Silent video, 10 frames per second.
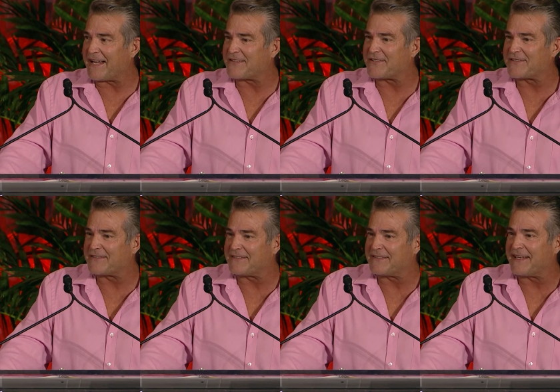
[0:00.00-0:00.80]
just
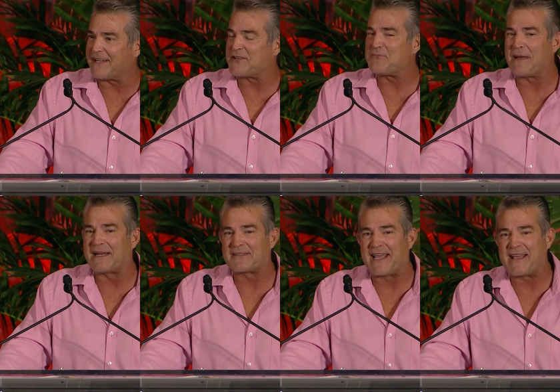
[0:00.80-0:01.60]

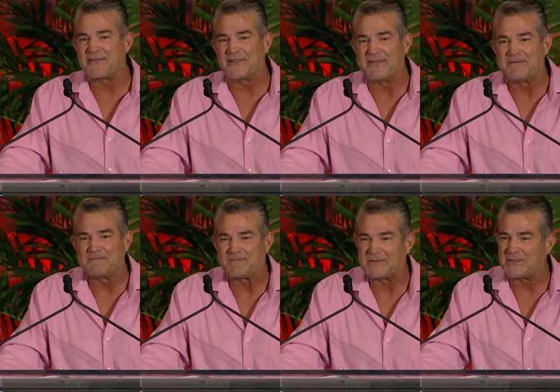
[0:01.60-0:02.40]
battled cancer.
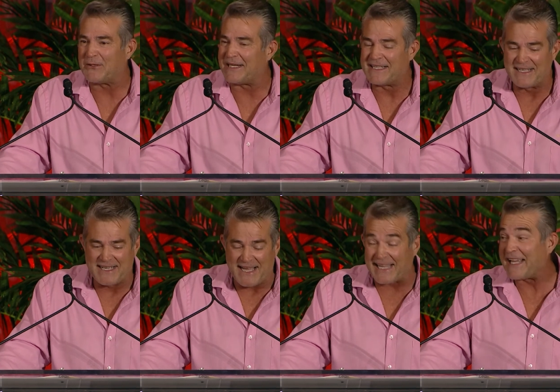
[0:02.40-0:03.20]
So
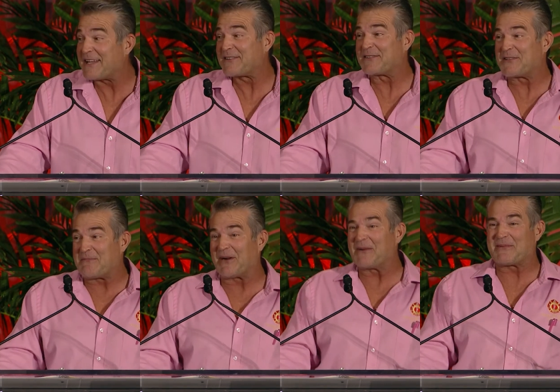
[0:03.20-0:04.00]
I guess there's a
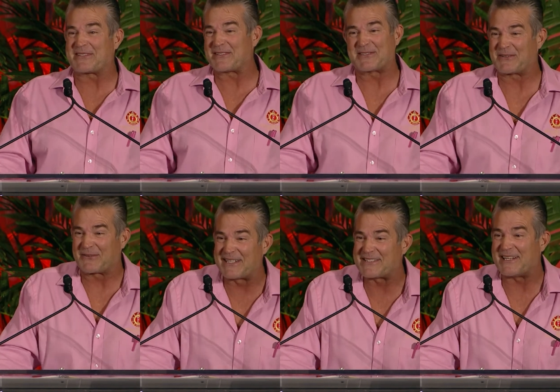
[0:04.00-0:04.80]
purpose, there's a
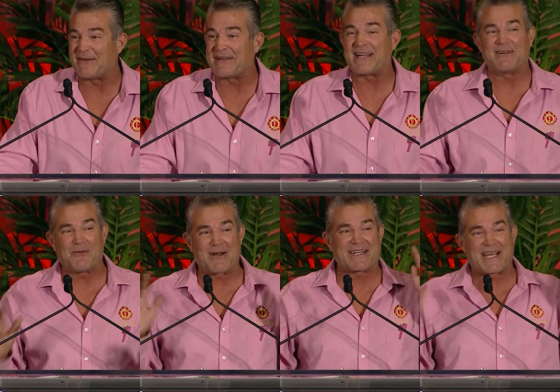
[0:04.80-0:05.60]
reason I'm here, and
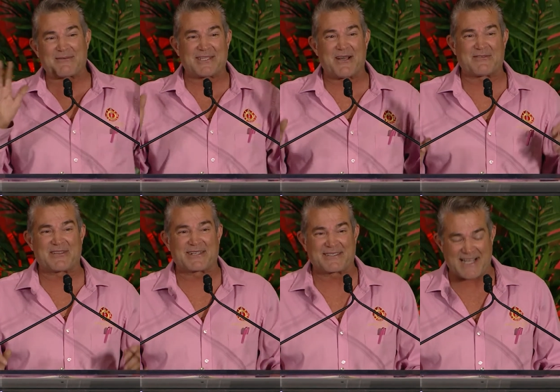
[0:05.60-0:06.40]
one day we'll all
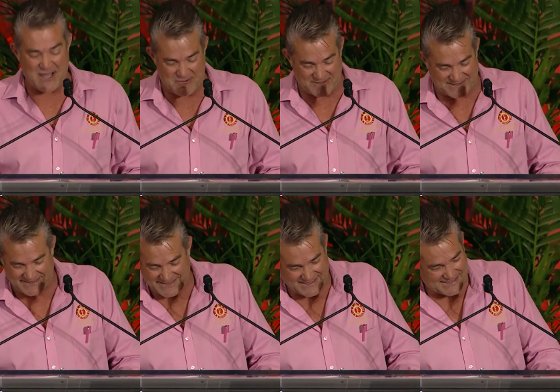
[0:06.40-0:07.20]
figure it out. But
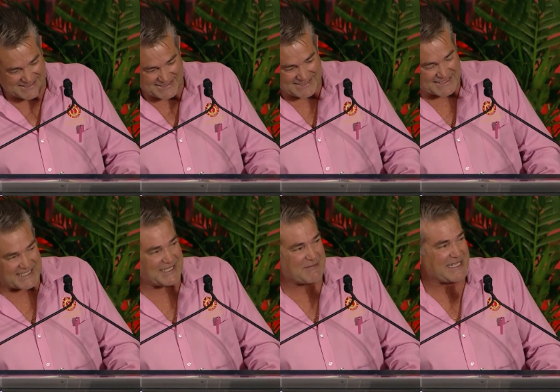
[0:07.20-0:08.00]

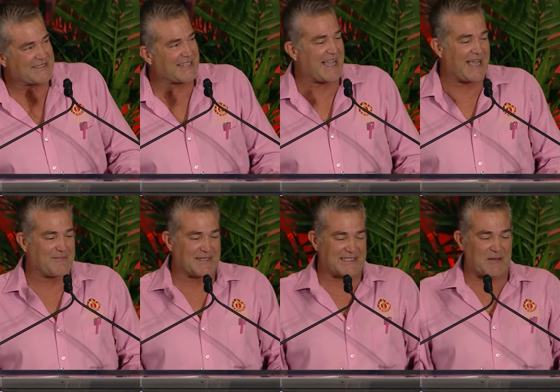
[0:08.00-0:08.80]
in the
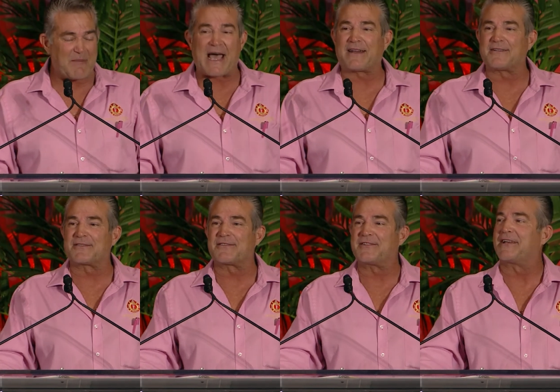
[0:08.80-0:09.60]
meantime, the
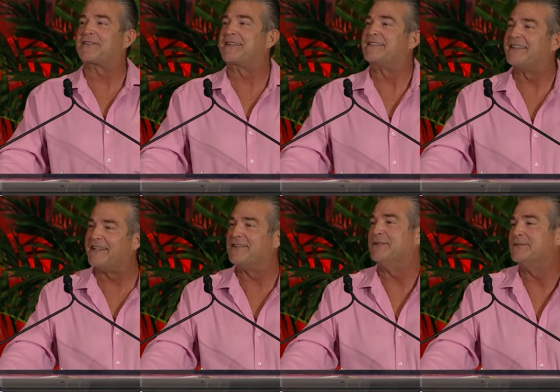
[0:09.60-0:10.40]
battles just
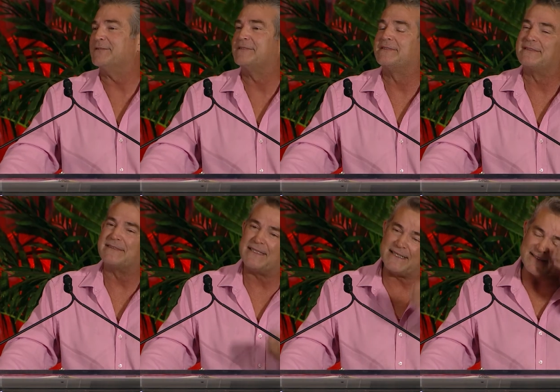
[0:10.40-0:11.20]
continue.
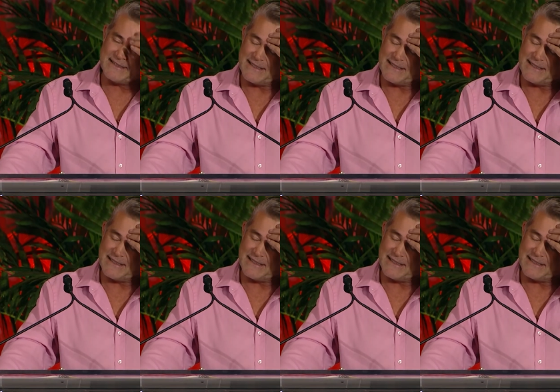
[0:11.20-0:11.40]
And